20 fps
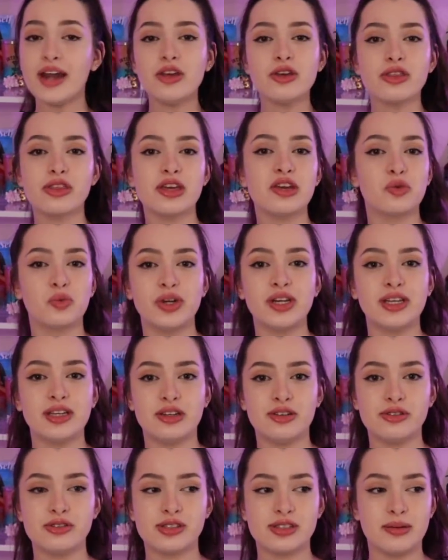do you think Whitney
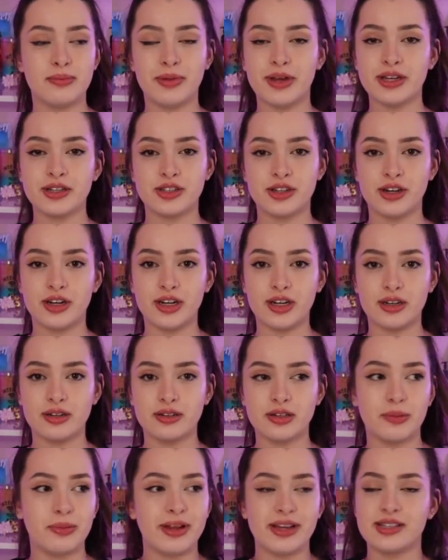Houston picked her
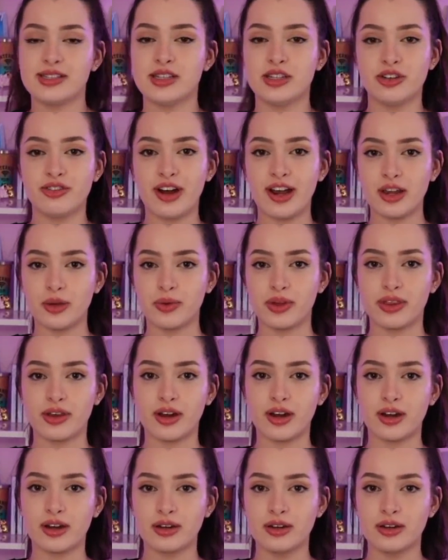to play Cinderella with her?